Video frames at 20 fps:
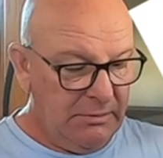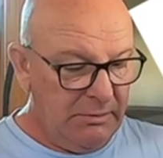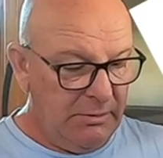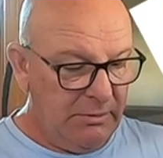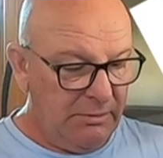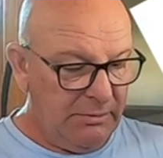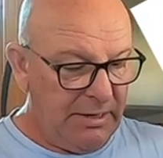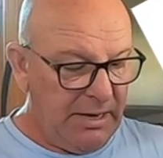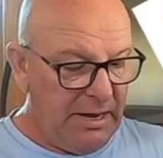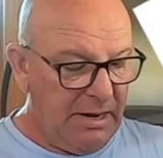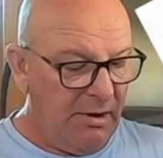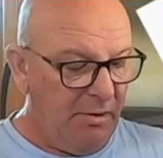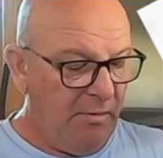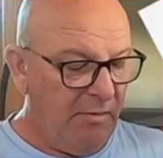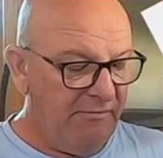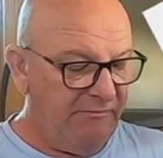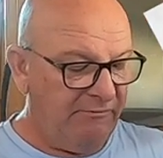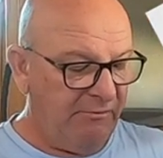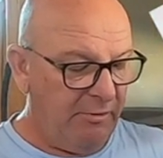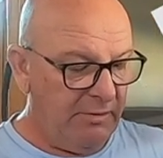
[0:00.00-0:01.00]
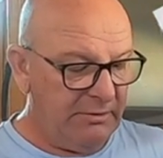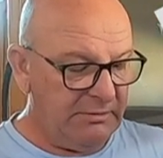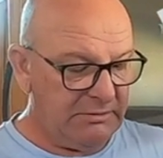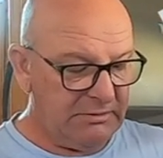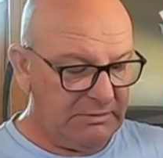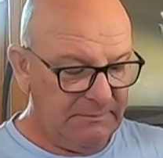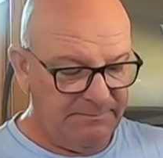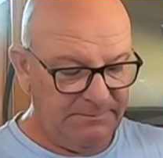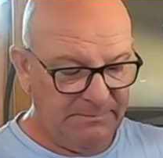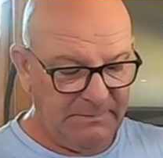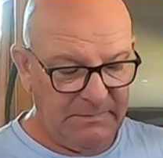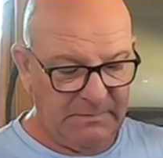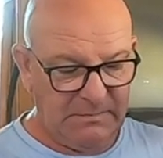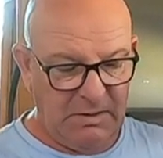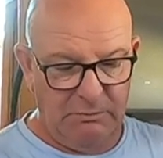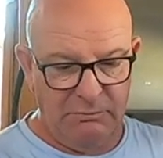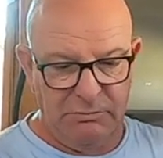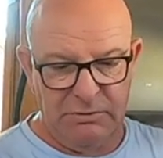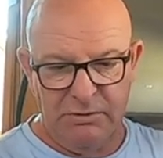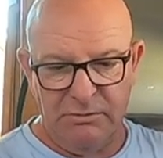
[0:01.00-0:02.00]
on our lifelines
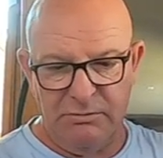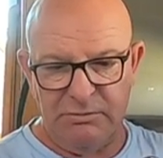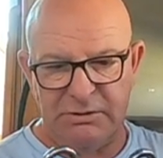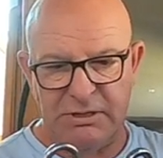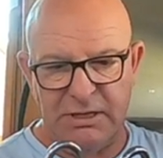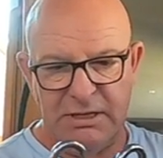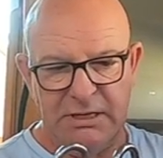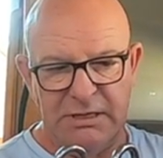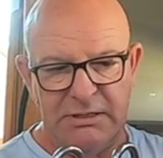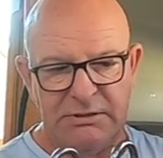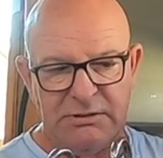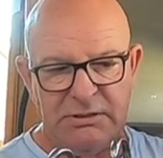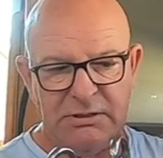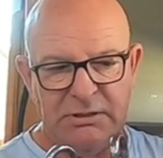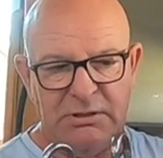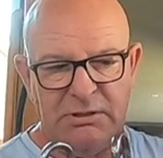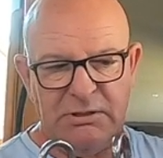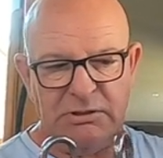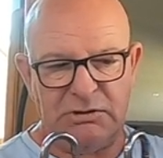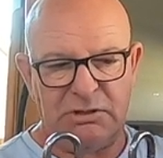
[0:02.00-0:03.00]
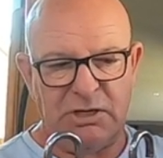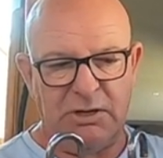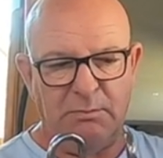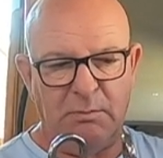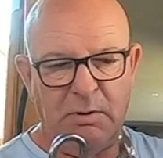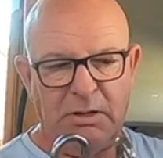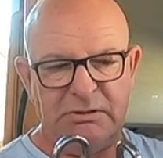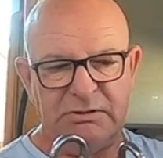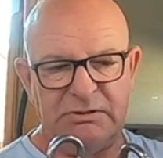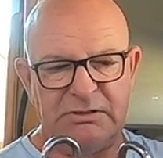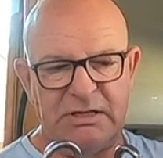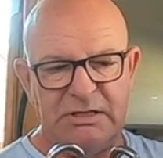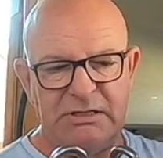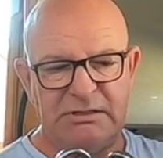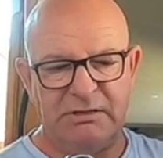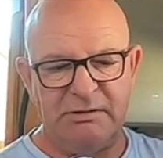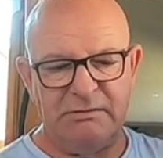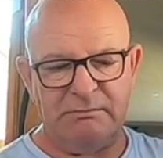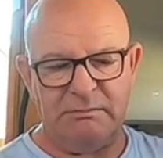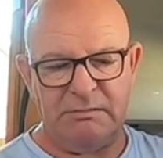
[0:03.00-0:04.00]
don't use these cheap ones.
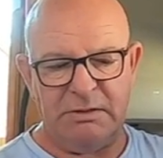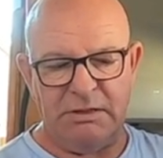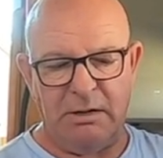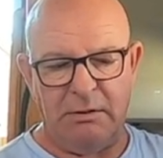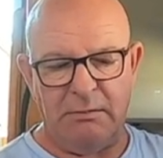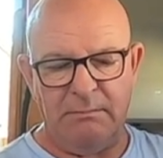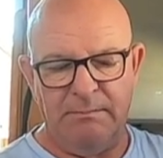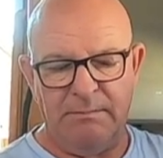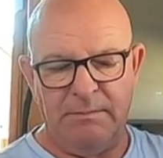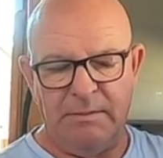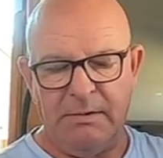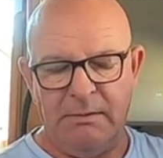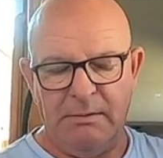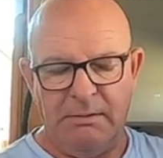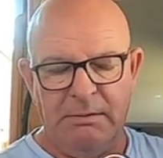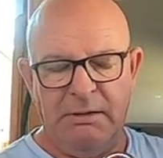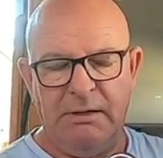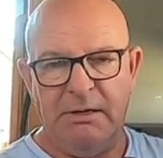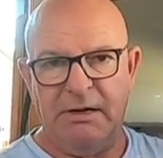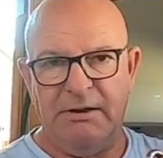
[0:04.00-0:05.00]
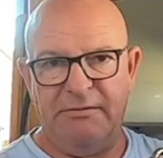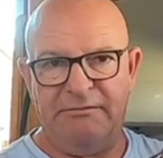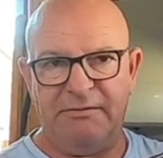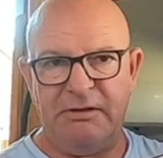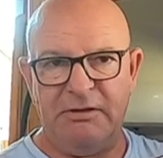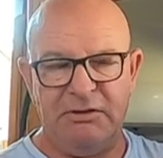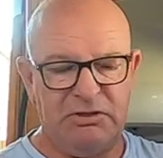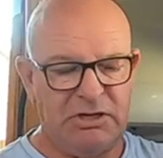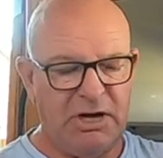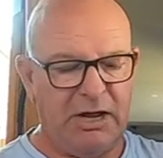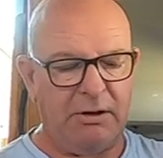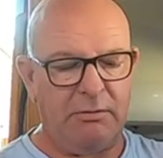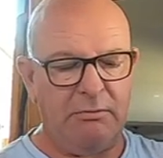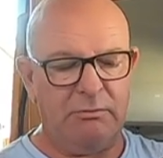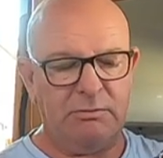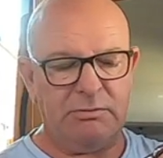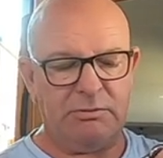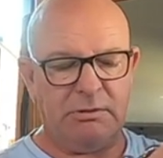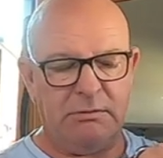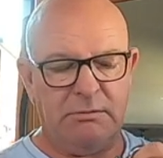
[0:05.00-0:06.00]
These are, you know, lifting
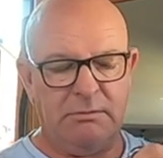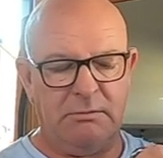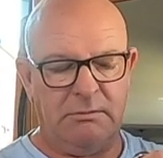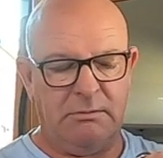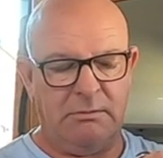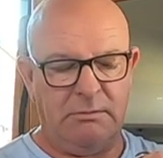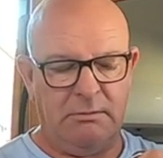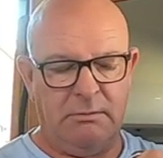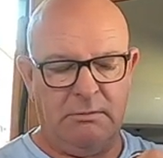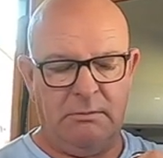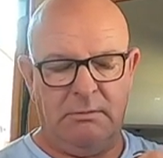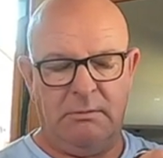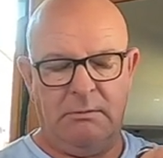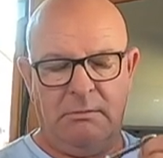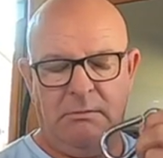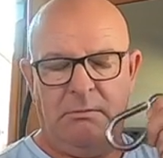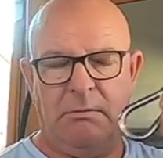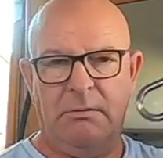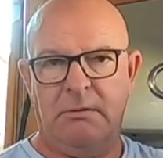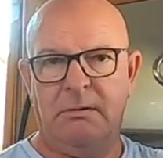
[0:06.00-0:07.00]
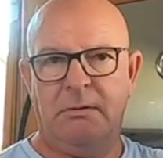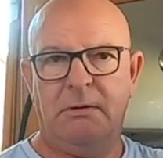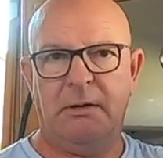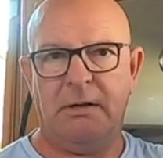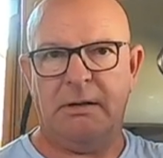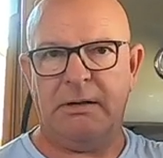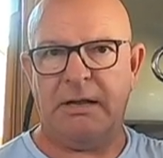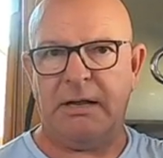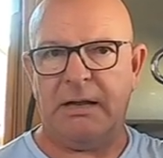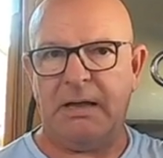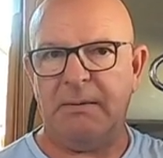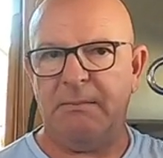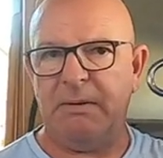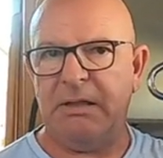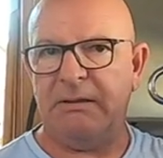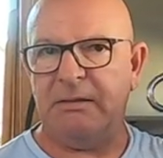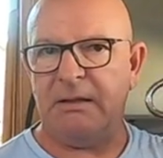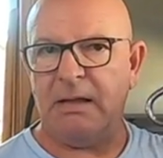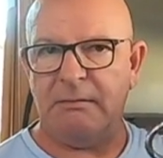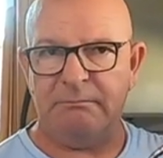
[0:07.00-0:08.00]
shackles. And they come
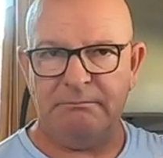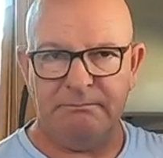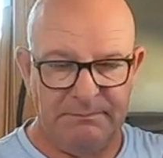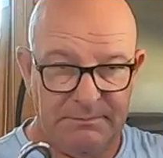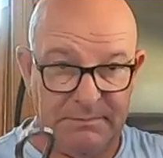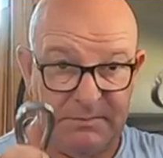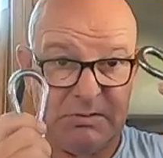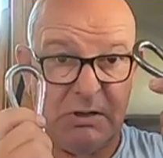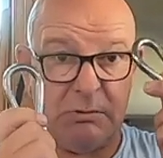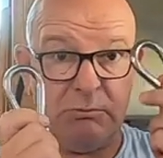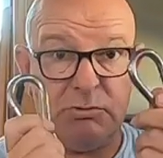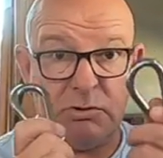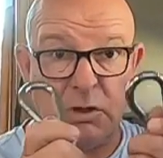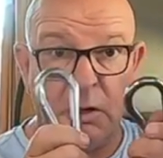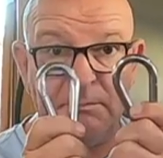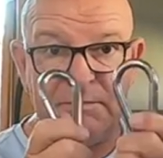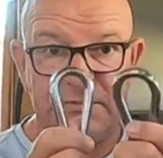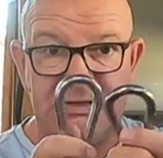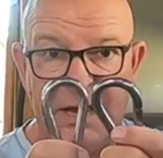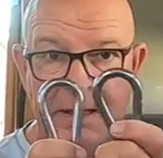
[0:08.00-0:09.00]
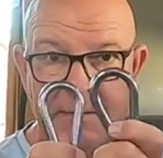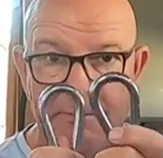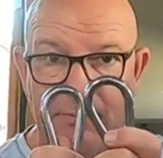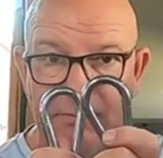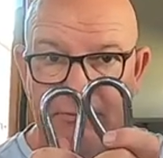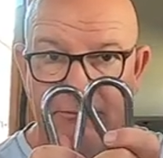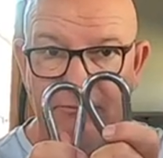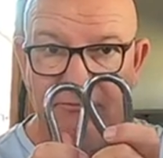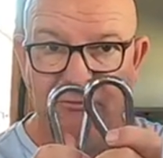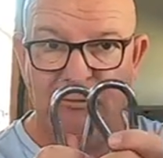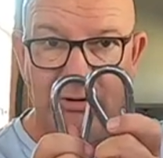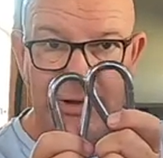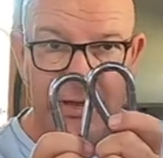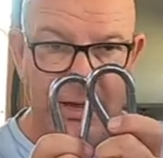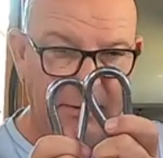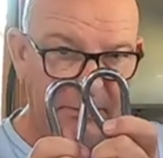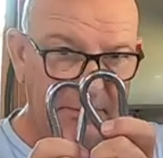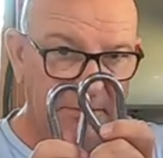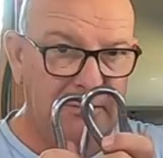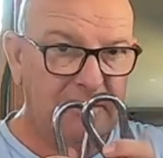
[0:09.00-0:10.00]
undone. So top tip for
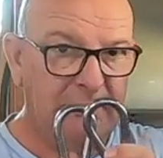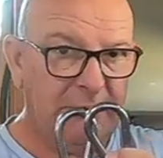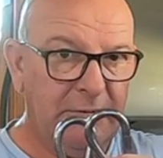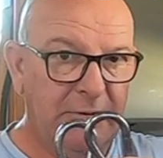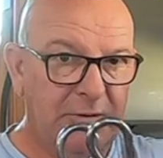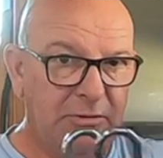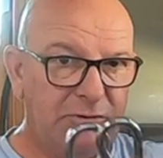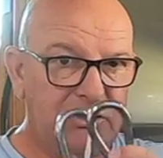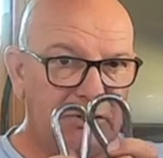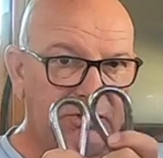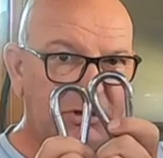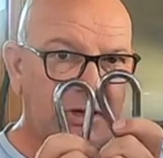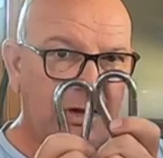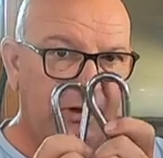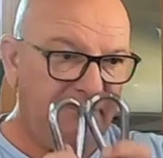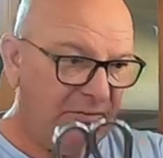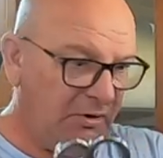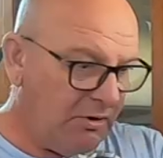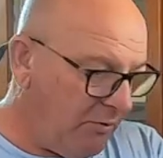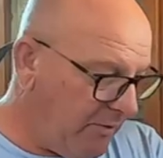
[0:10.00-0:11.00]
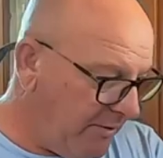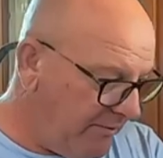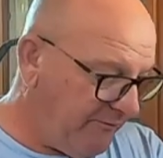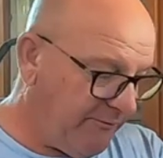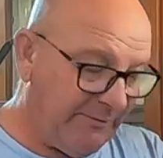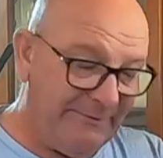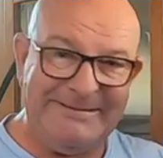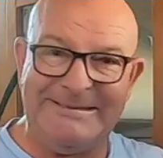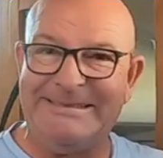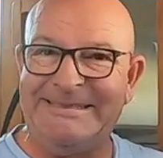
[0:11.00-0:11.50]
you. Could just save your life.